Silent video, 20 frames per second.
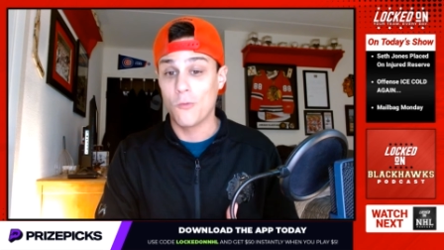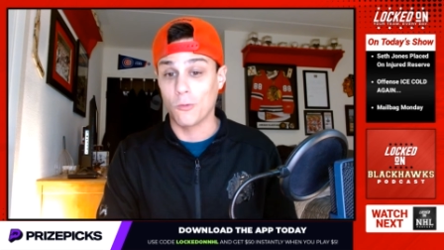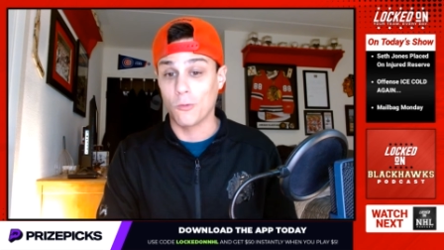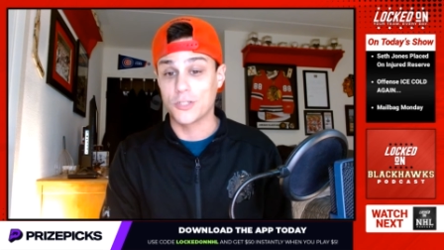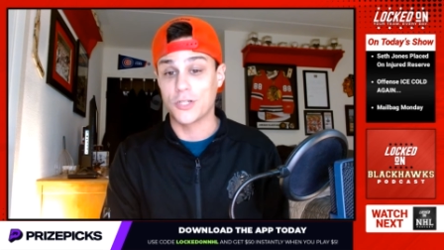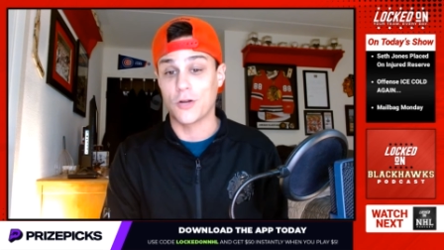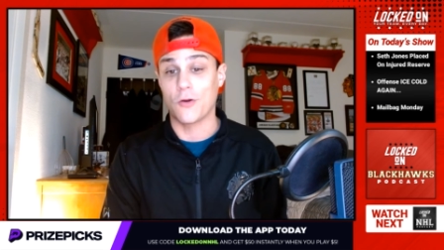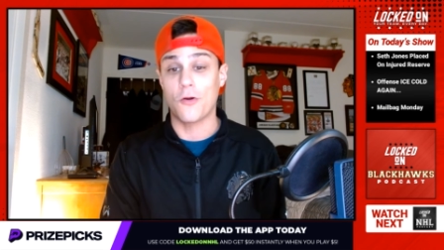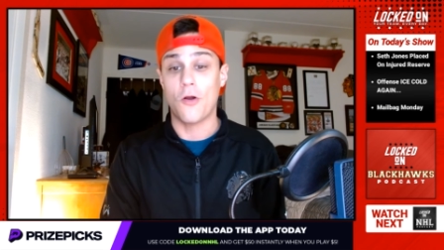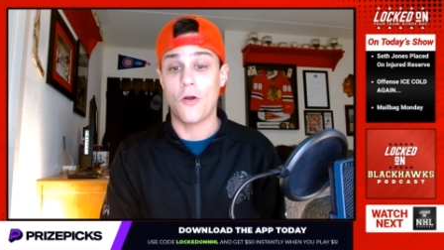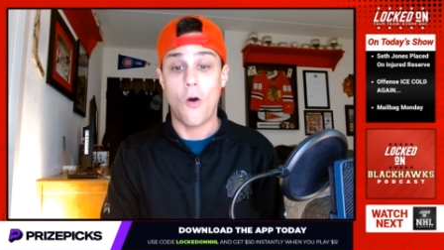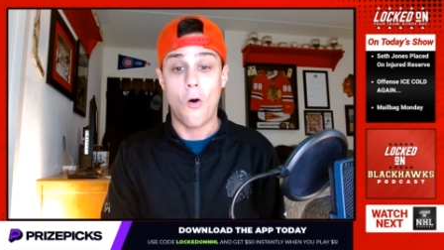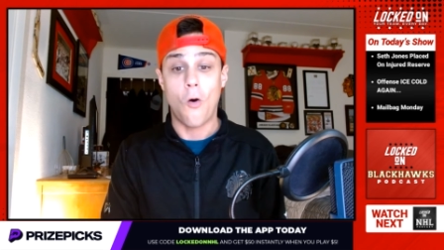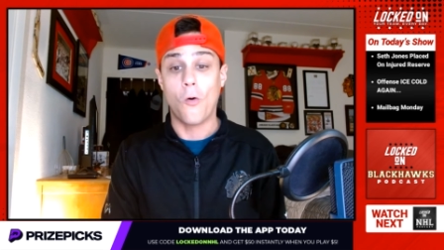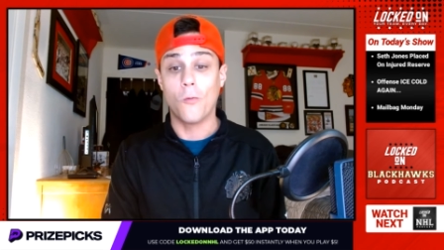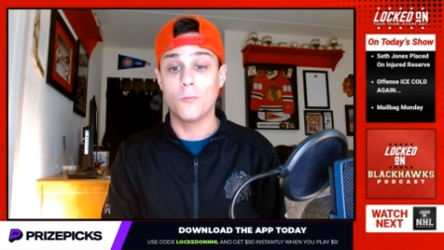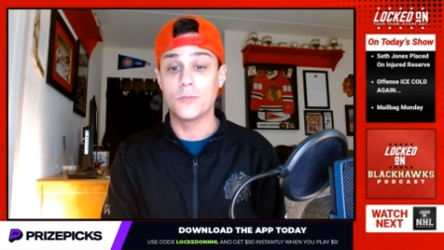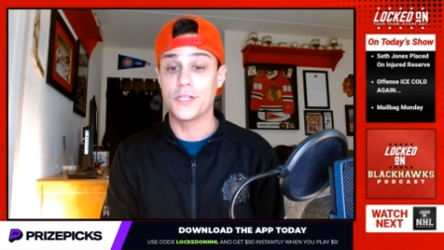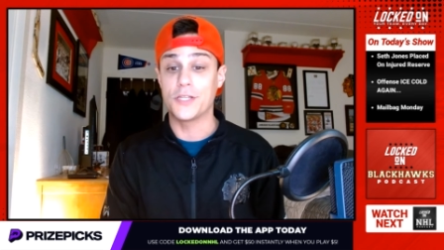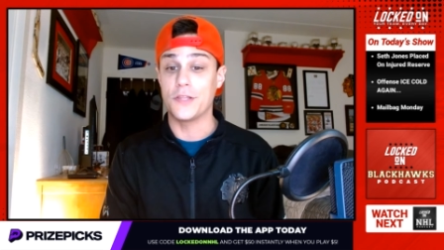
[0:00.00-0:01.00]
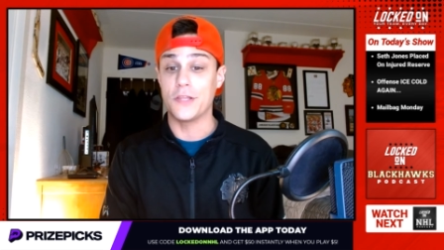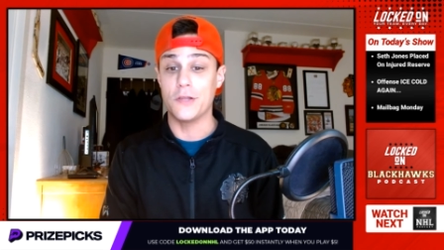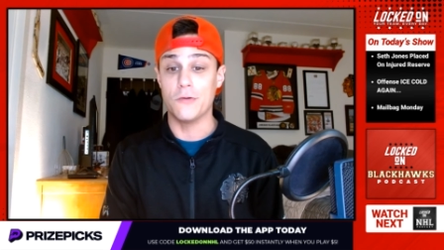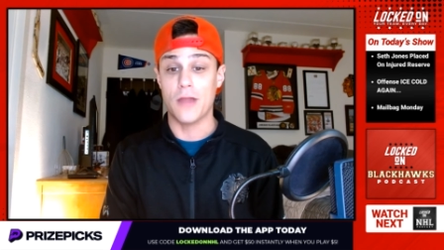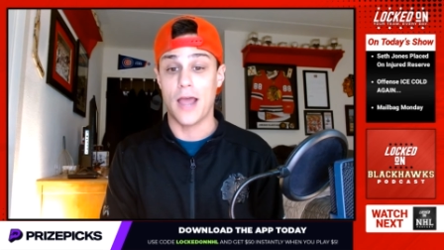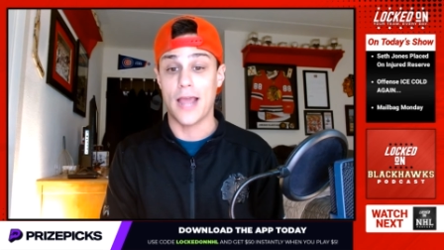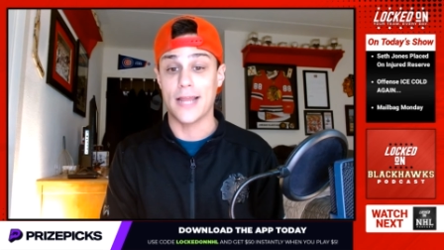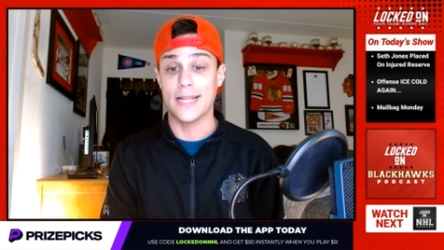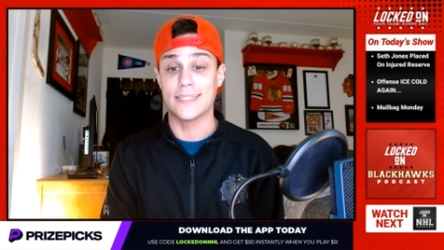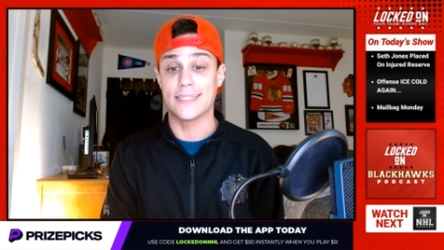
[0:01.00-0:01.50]
return home to the
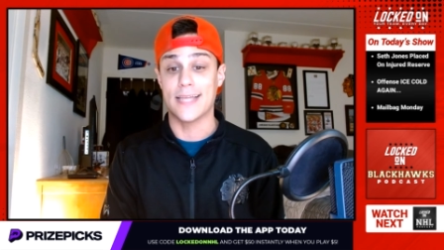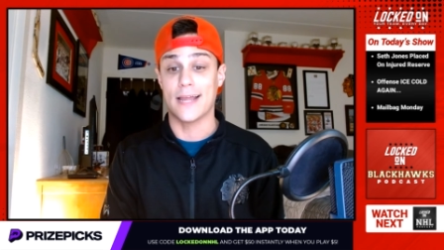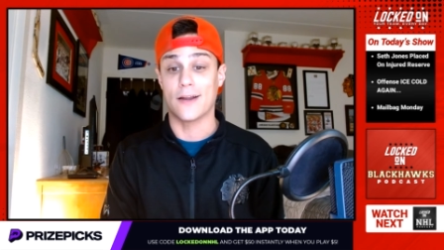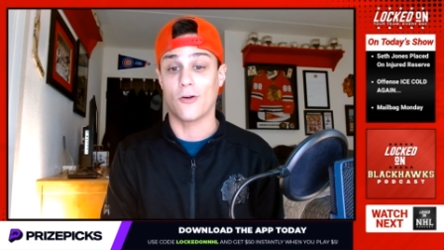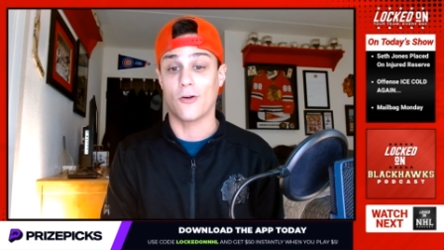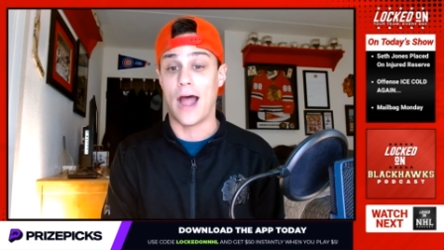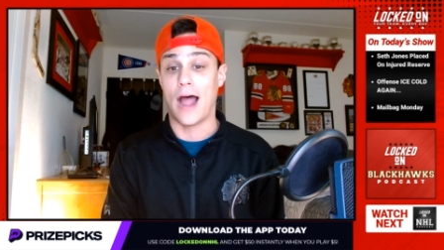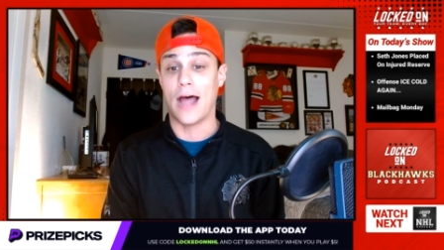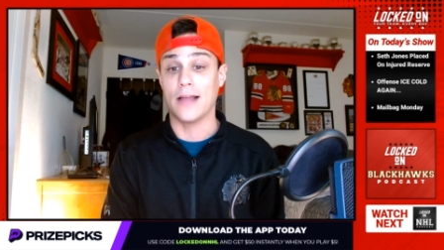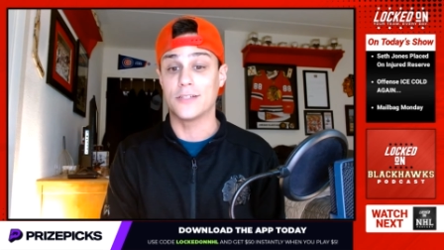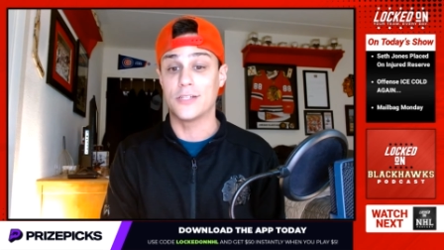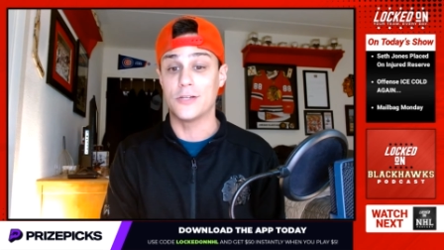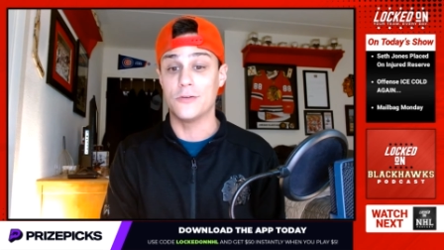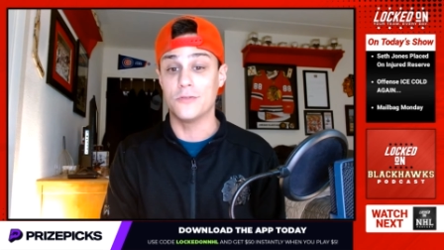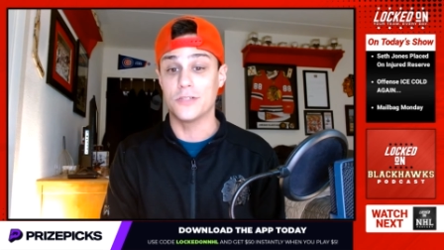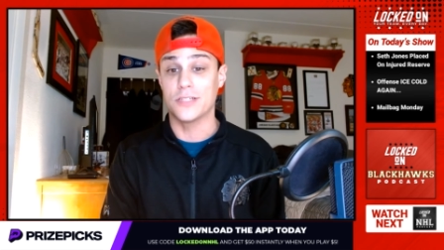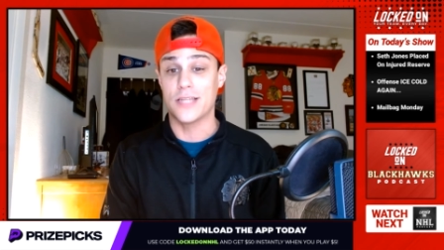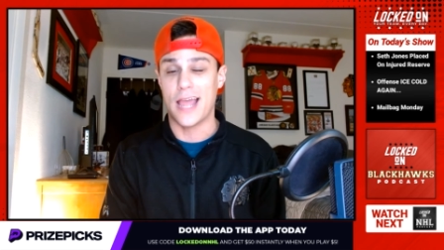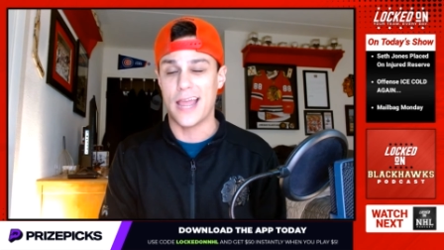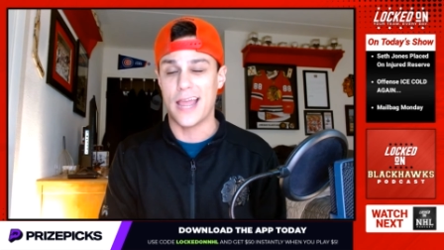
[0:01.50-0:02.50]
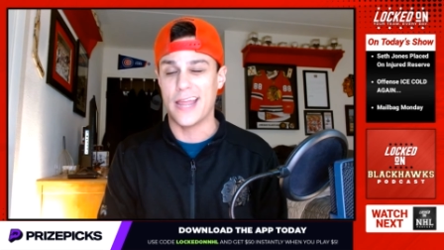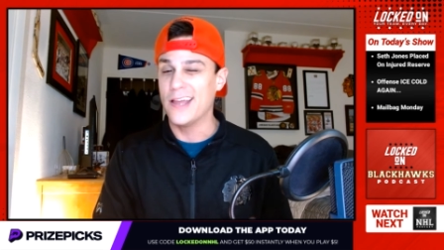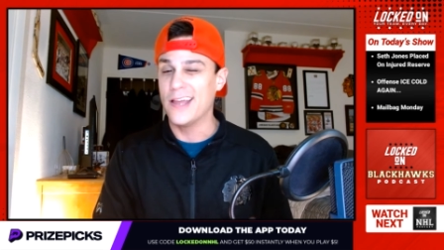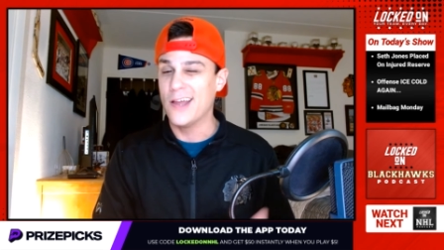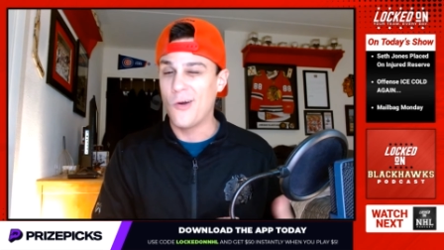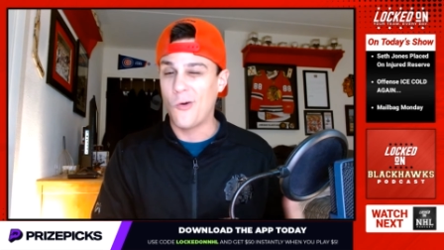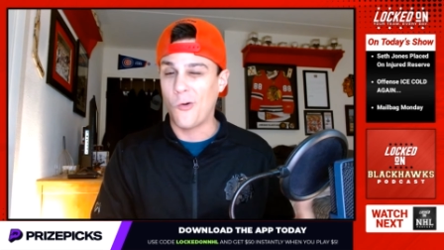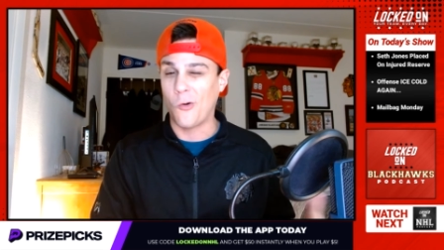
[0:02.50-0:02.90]
United Center on Tuesday?